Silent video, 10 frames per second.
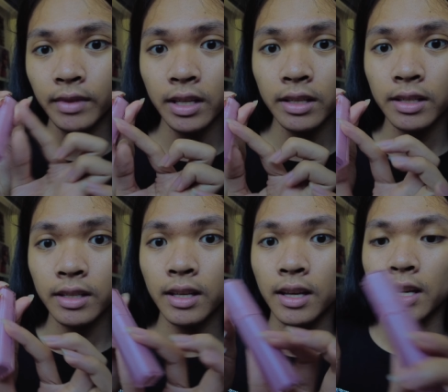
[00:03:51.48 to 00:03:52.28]
This
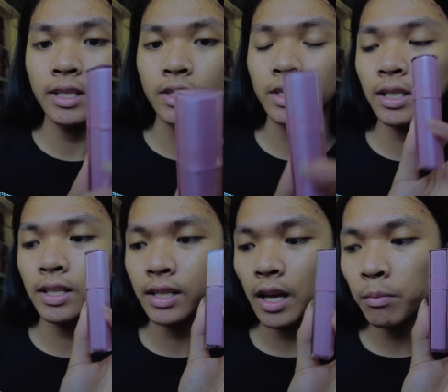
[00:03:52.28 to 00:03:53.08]
is just a
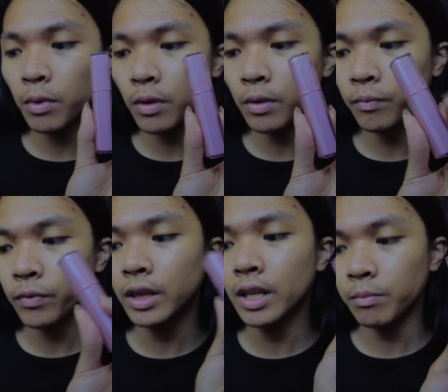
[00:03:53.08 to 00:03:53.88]
staple
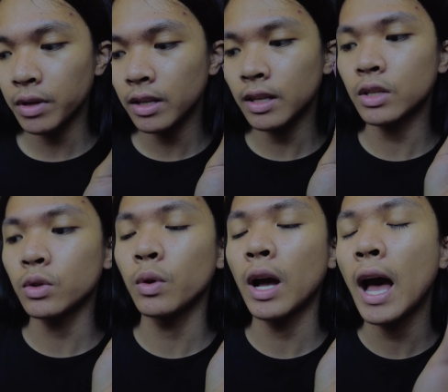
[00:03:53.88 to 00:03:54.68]
lippy that
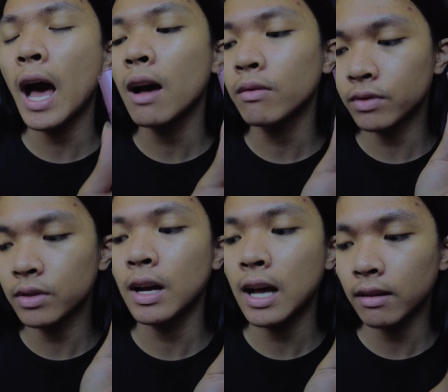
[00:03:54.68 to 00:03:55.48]
you have
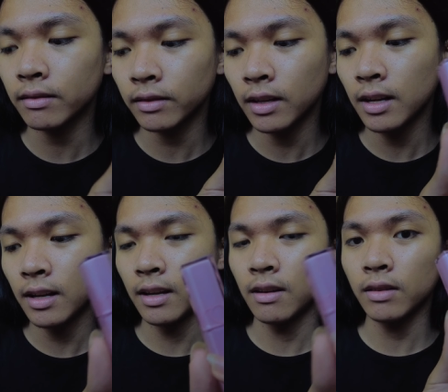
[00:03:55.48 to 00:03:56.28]
to have.
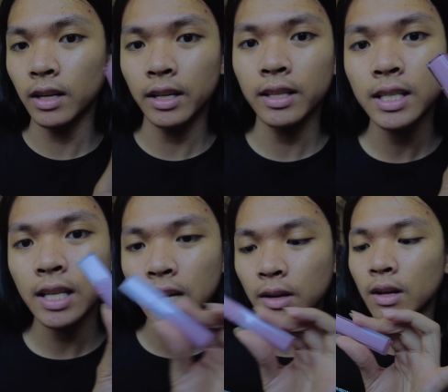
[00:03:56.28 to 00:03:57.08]
Okay, this is
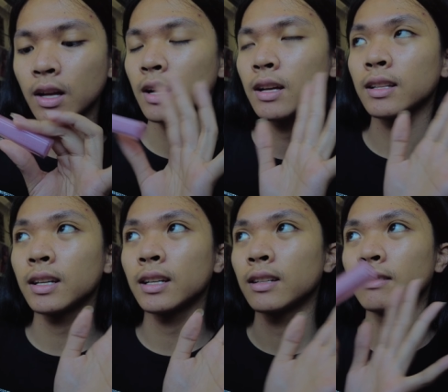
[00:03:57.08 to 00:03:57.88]
like a
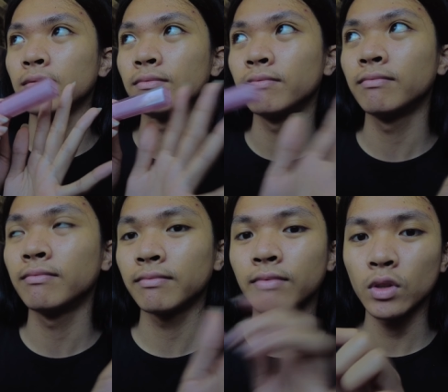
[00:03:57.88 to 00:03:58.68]
like
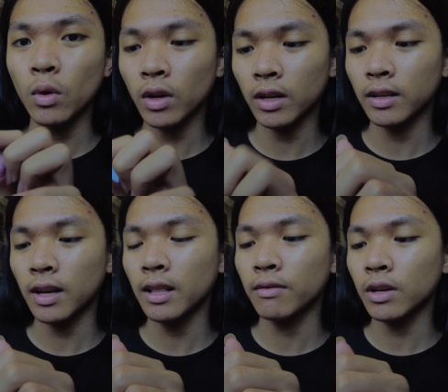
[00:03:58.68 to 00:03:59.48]
so good.
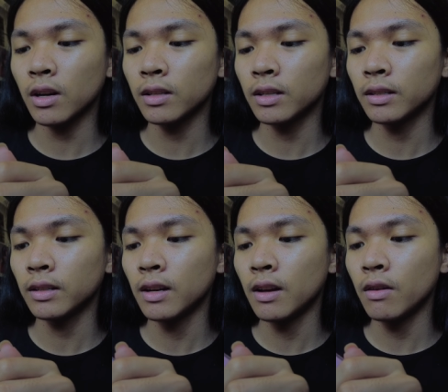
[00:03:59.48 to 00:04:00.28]
I love the color.
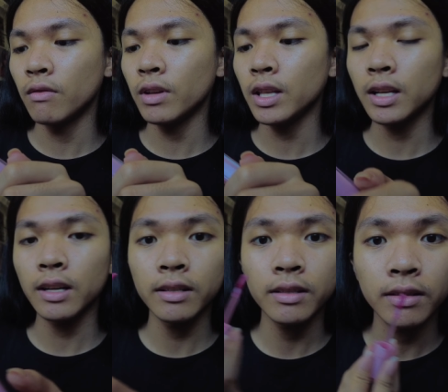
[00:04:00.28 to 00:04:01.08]
Really
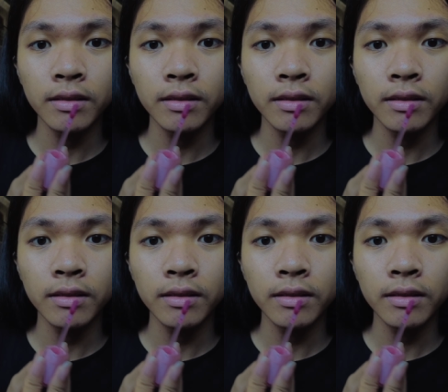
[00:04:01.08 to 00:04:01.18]
nice.